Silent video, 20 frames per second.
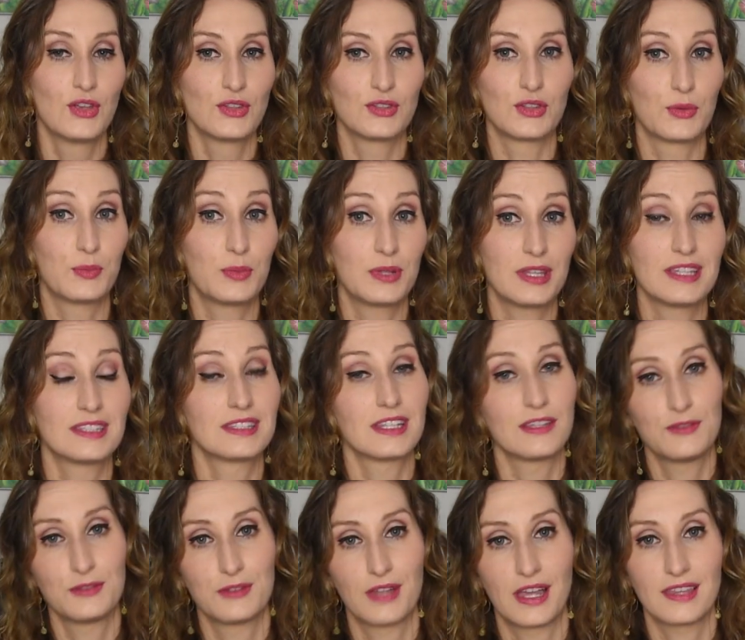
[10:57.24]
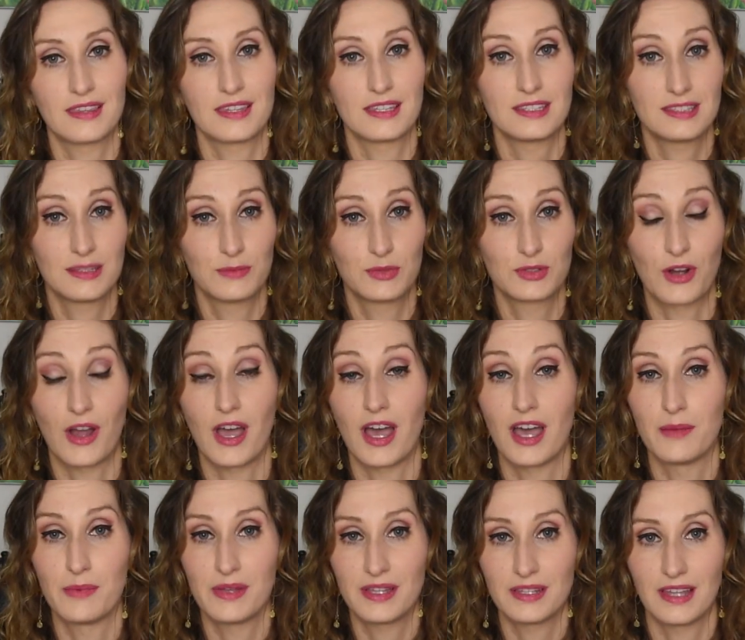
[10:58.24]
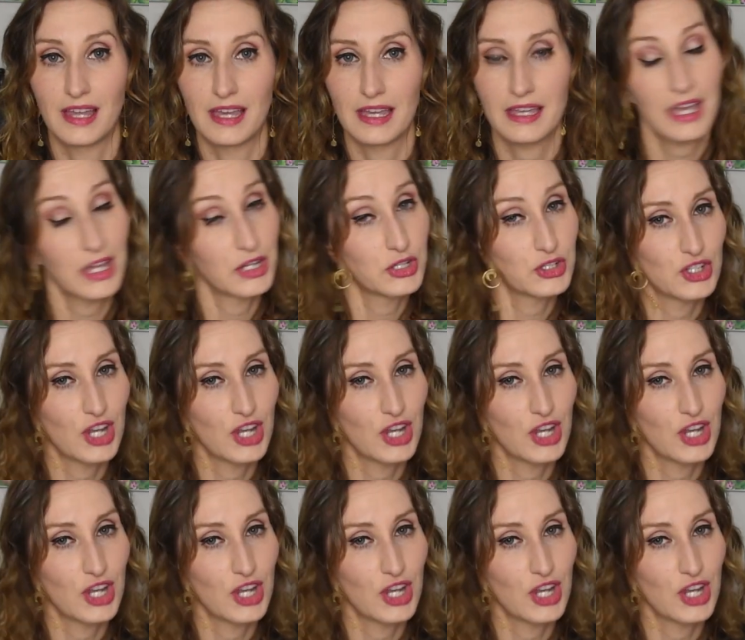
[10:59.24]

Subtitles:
So please, if you like this, subscribe, like, and